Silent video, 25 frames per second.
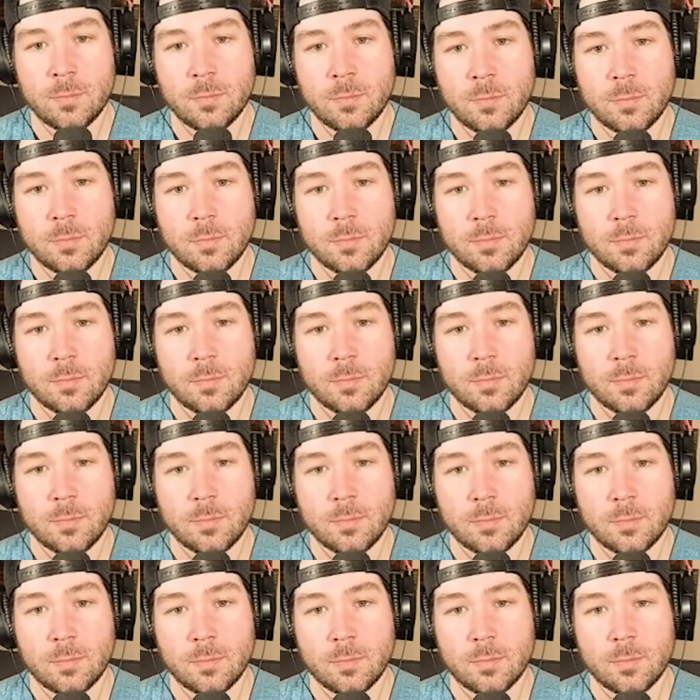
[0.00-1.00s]

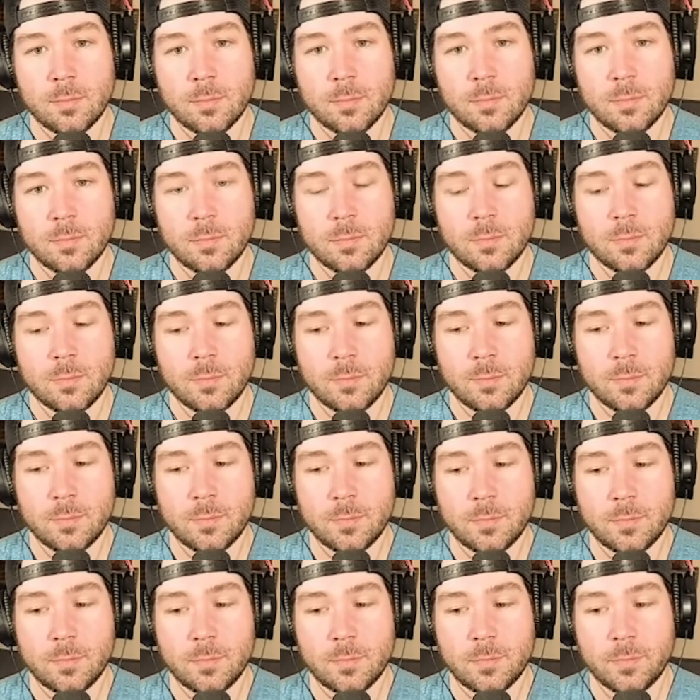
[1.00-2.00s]

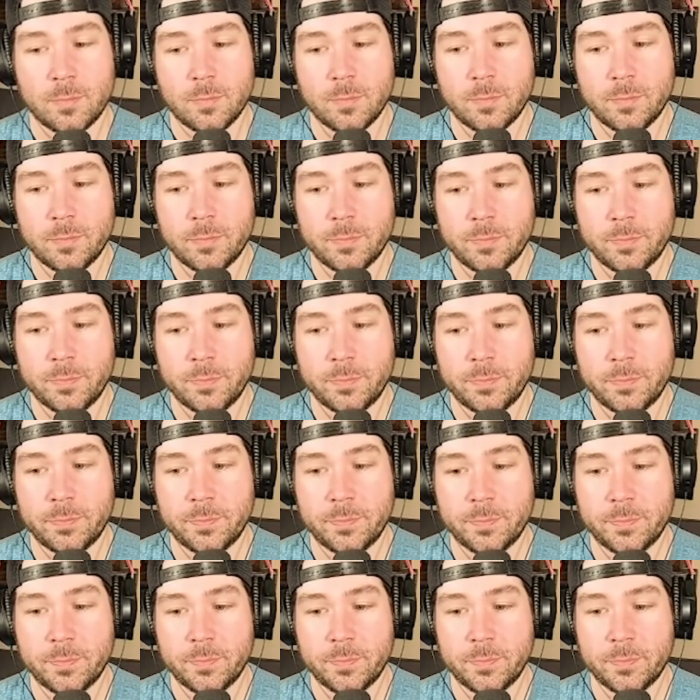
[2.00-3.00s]

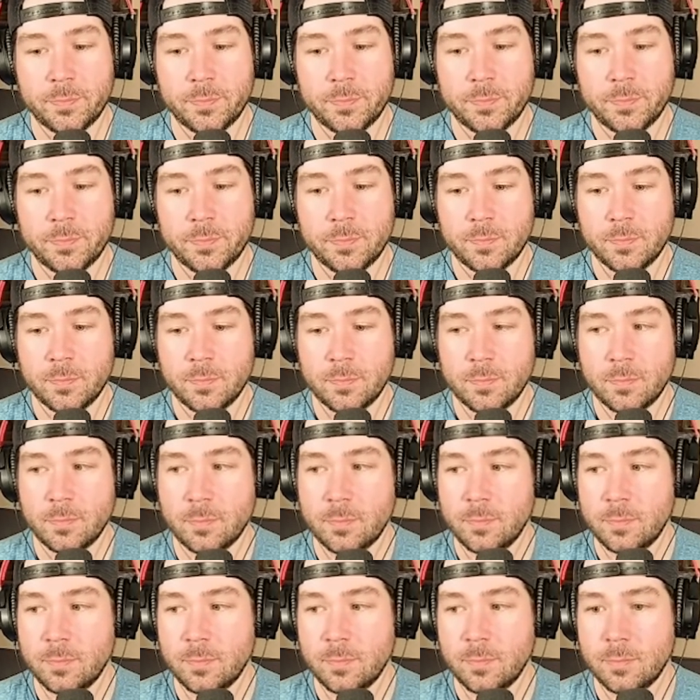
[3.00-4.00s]

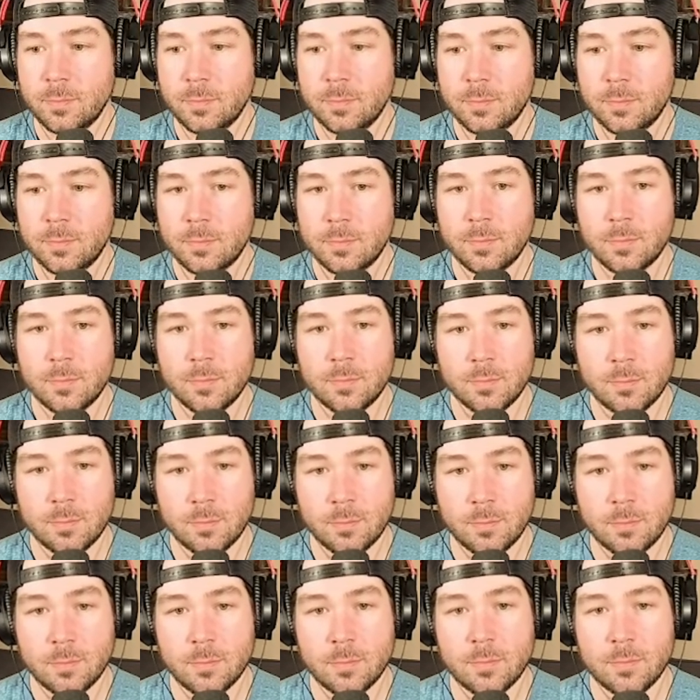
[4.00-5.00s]

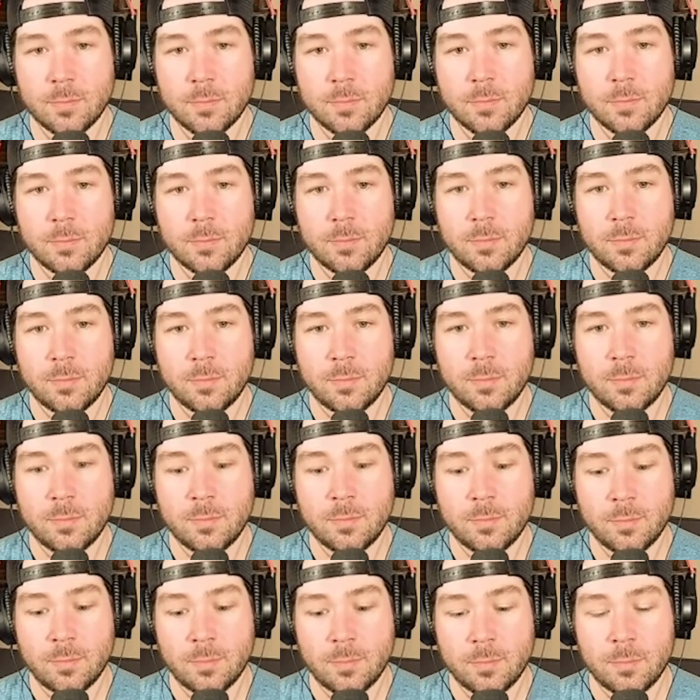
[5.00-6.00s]

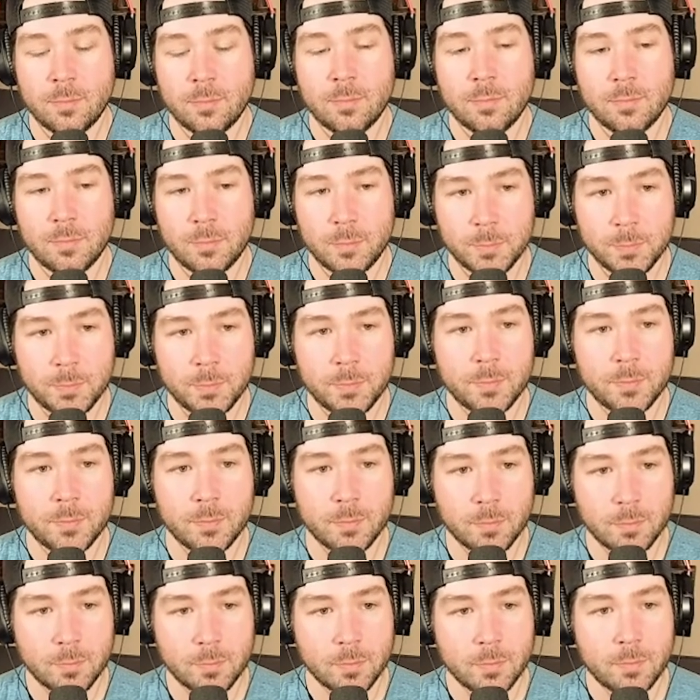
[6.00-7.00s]

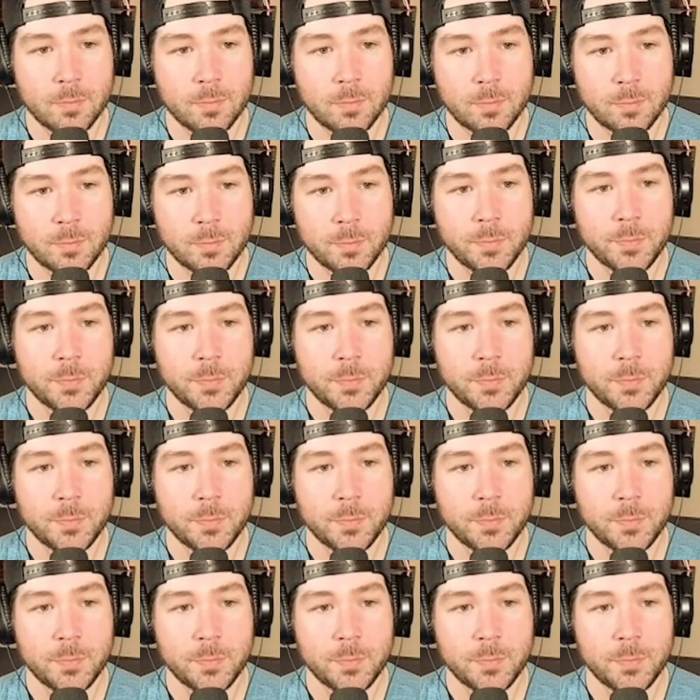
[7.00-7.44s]
No words are spoken by the person on screen.